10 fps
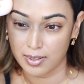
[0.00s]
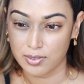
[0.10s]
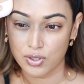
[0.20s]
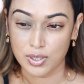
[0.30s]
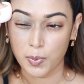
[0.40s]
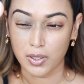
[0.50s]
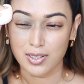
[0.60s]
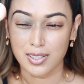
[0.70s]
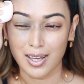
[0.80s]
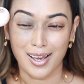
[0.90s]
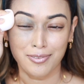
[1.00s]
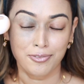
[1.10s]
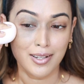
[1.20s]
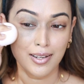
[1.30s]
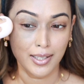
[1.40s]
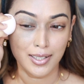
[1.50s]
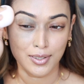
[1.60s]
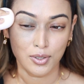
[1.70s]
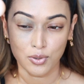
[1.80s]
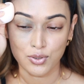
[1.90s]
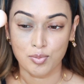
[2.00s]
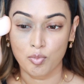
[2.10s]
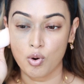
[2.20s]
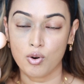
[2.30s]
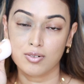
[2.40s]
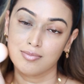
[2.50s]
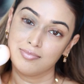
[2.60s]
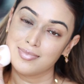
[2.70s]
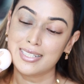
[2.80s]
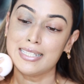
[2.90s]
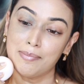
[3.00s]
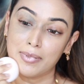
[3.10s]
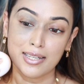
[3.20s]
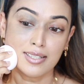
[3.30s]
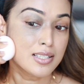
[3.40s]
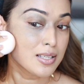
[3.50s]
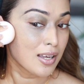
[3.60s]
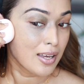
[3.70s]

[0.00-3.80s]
just because I feel like it looks more seamless.